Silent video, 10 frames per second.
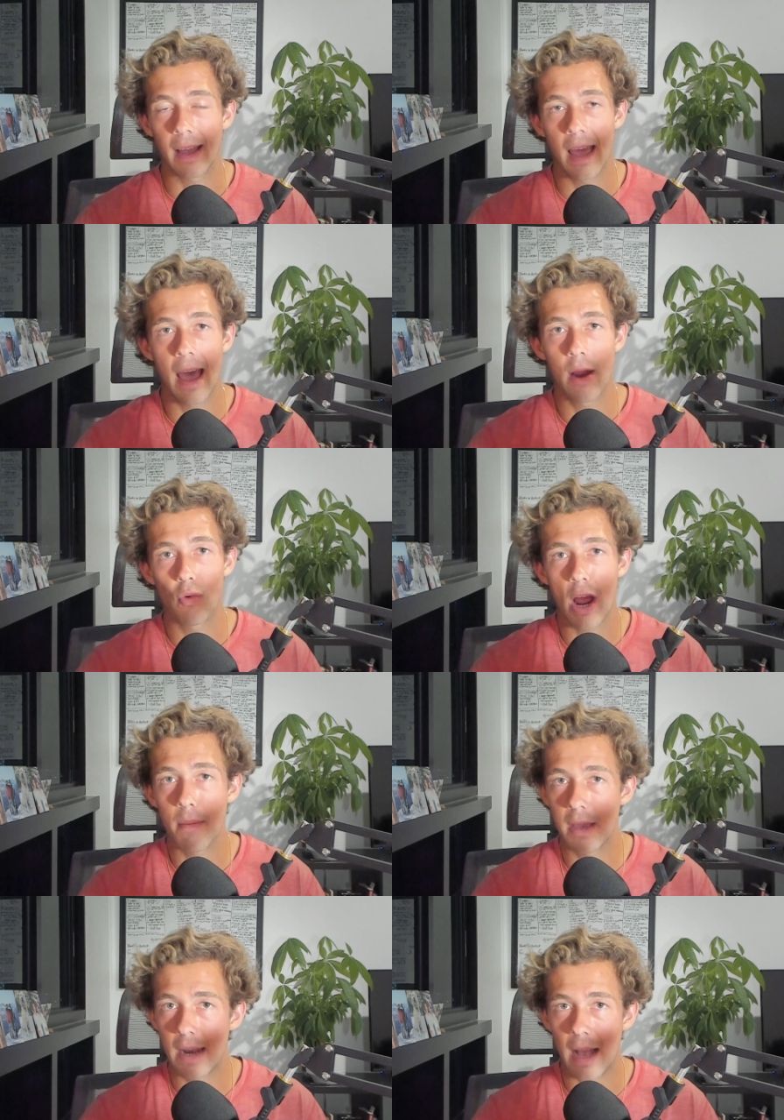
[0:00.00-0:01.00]
hey, write
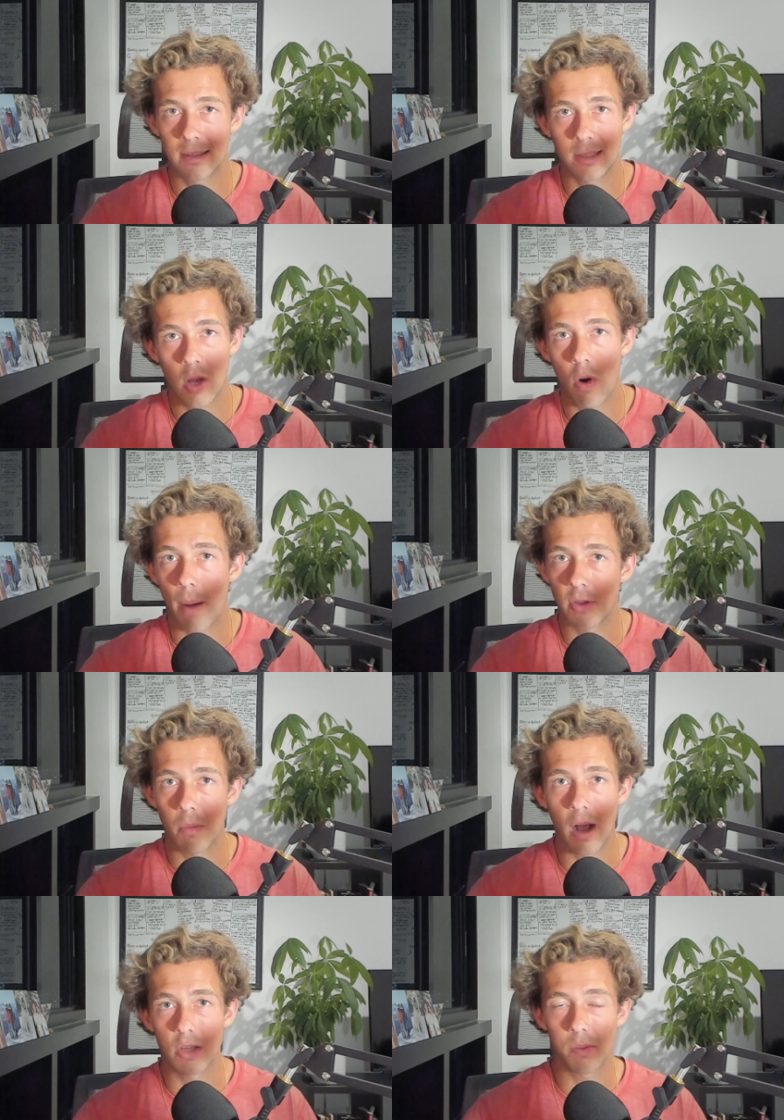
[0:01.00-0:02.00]
me an SEO
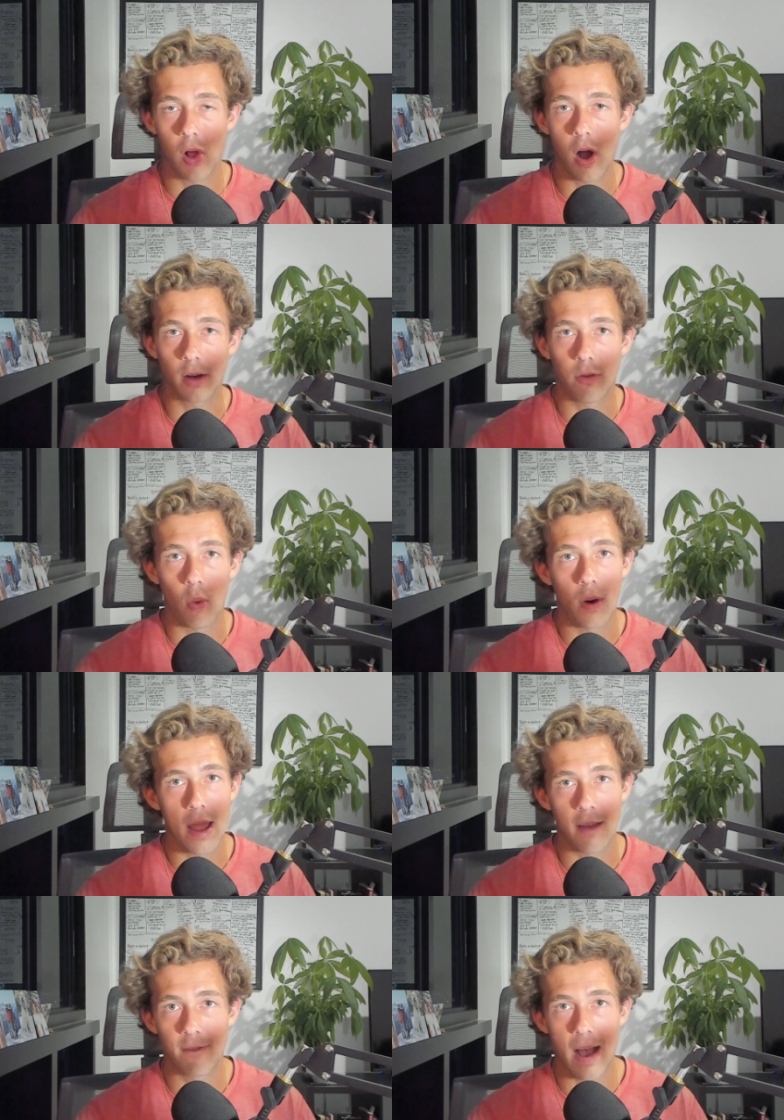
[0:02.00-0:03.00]
optimized blog for
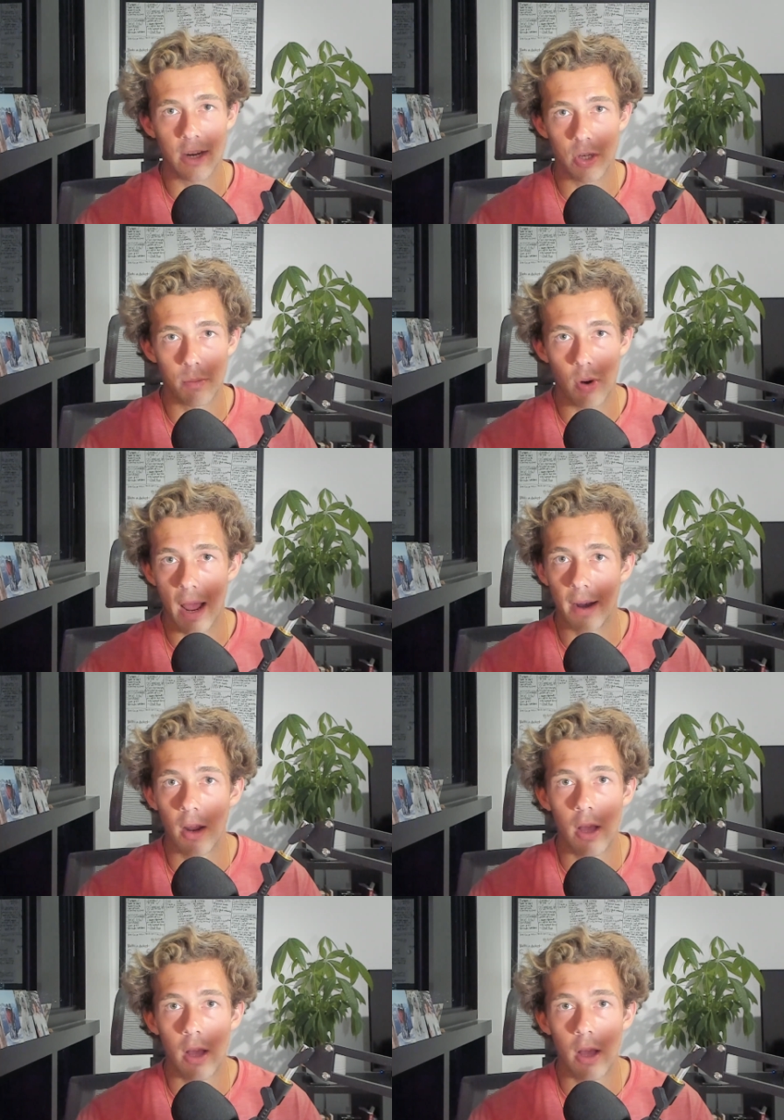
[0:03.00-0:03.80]
a fashion brand.